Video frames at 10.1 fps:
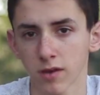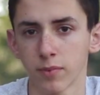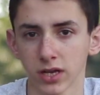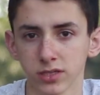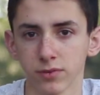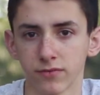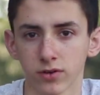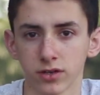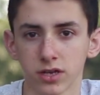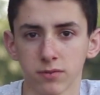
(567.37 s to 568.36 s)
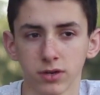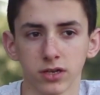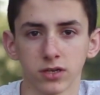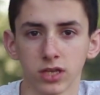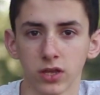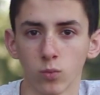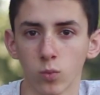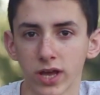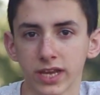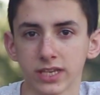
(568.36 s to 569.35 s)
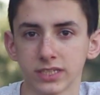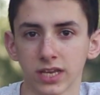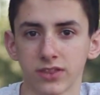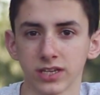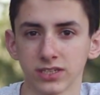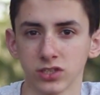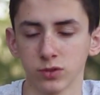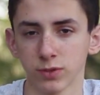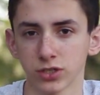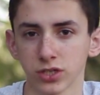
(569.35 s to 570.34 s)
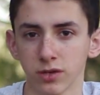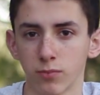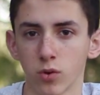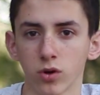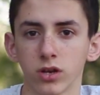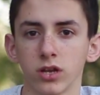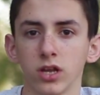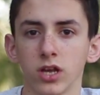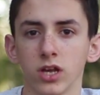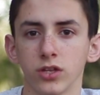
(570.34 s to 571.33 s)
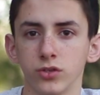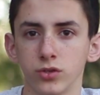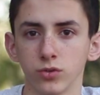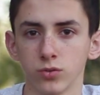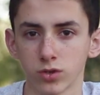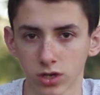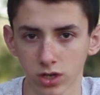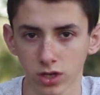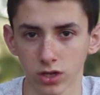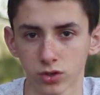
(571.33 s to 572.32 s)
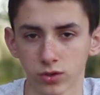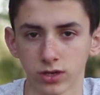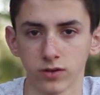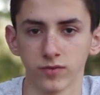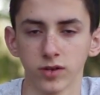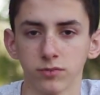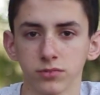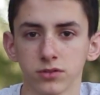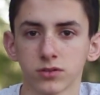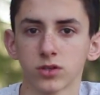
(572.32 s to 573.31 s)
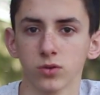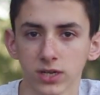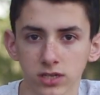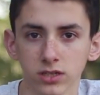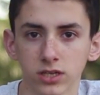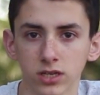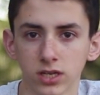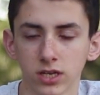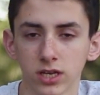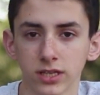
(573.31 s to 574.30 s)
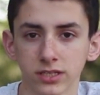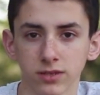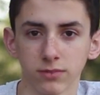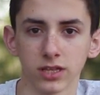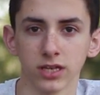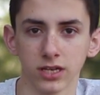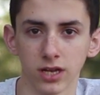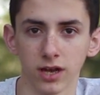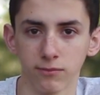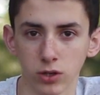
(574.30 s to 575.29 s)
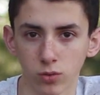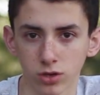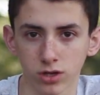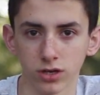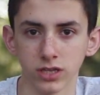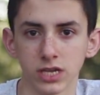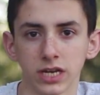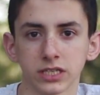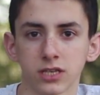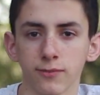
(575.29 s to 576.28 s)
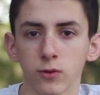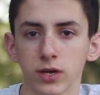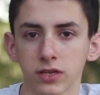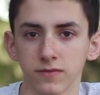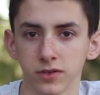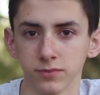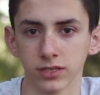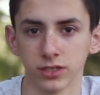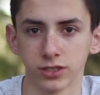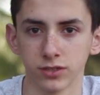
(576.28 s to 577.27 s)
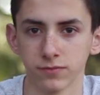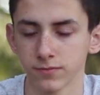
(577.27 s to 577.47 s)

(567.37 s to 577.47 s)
possibly for hunting, but in weddings I think it's especially important to color grade your films correctly. And that's something that I'm going to work on in the next couple wedding films that I shoot.